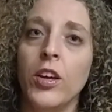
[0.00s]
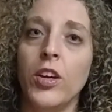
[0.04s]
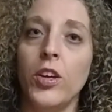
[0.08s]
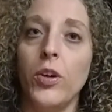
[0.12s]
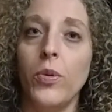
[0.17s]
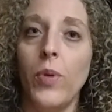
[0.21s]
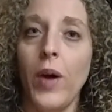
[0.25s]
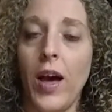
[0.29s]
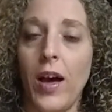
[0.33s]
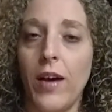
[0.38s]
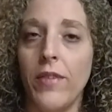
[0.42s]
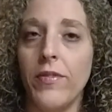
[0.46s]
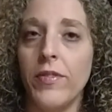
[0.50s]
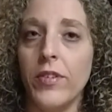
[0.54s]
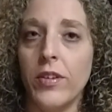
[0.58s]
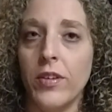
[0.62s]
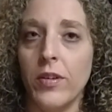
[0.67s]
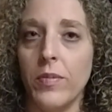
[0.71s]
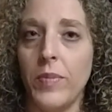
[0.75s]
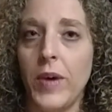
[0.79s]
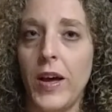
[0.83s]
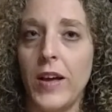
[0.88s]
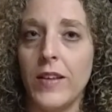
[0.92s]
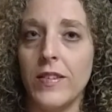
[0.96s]
You have the
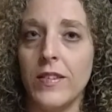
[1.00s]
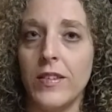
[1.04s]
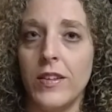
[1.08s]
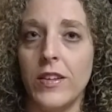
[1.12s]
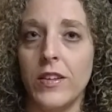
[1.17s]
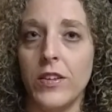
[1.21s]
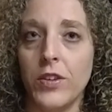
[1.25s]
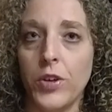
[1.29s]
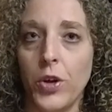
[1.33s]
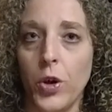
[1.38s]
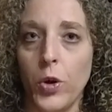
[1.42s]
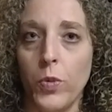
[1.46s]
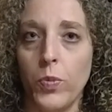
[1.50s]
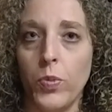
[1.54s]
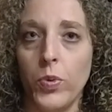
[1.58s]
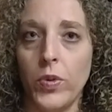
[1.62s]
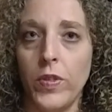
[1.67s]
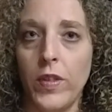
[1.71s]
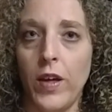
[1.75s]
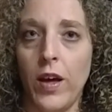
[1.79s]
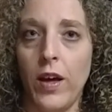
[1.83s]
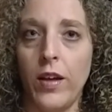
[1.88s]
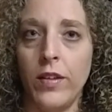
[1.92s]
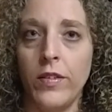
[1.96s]
capacity to cope
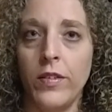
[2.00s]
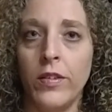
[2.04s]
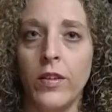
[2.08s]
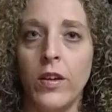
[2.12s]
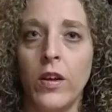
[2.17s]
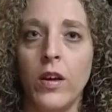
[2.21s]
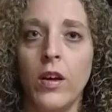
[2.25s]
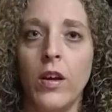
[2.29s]
with that.